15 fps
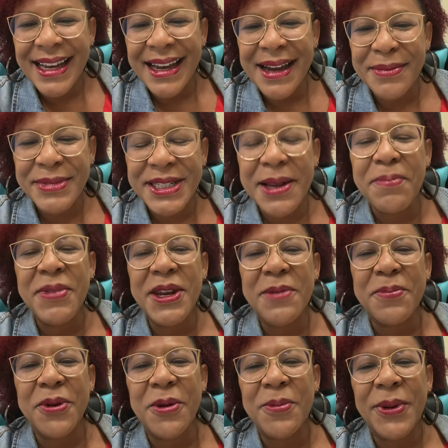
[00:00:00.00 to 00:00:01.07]
um, something
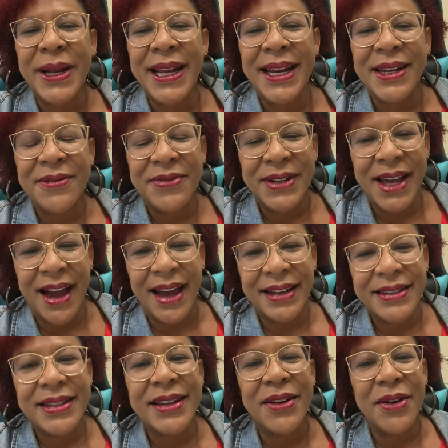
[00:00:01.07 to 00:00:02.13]
appropriate, and if not,
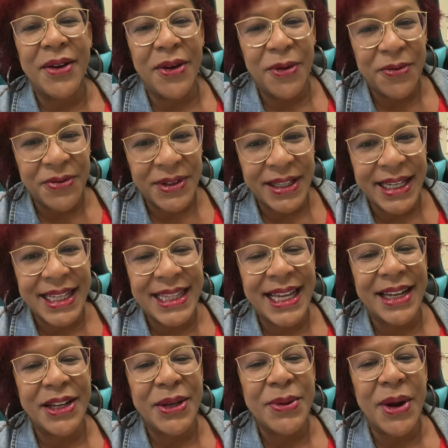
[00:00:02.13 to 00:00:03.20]
hopefully
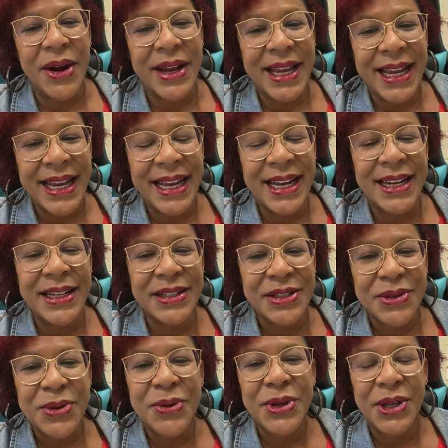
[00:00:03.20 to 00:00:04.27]
then you are in
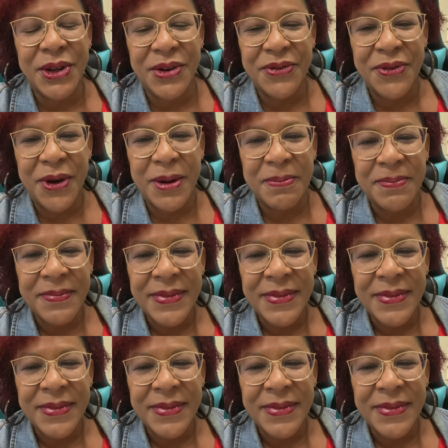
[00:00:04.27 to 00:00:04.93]
school uniform.